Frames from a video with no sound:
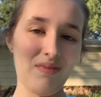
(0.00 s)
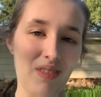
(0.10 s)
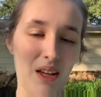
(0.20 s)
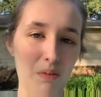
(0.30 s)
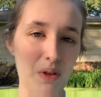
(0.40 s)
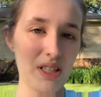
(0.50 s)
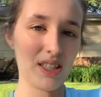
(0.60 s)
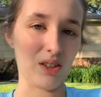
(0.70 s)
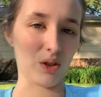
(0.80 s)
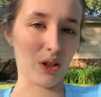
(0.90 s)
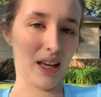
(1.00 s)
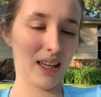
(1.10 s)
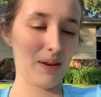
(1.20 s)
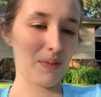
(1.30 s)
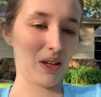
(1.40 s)
And we still try and
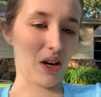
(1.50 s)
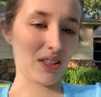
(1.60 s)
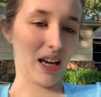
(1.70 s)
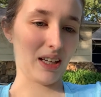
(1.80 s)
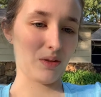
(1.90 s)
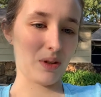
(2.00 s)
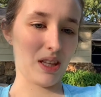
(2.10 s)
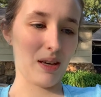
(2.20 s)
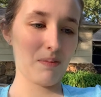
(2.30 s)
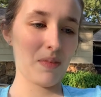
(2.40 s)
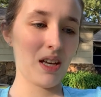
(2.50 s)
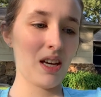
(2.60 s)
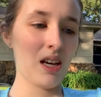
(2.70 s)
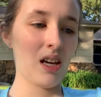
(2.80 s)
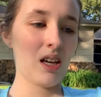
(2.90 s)
keep in contact with them.
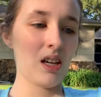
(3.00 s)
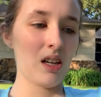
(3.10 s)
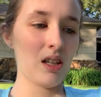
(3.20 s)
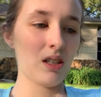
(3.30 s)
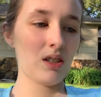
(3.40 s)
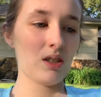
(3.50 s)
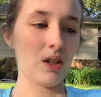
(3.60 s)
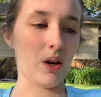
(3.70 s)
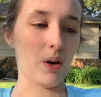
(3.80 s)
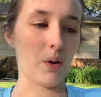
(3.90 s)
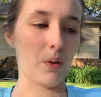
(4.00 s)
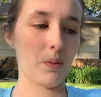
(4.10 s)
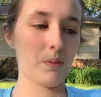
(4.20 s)
So,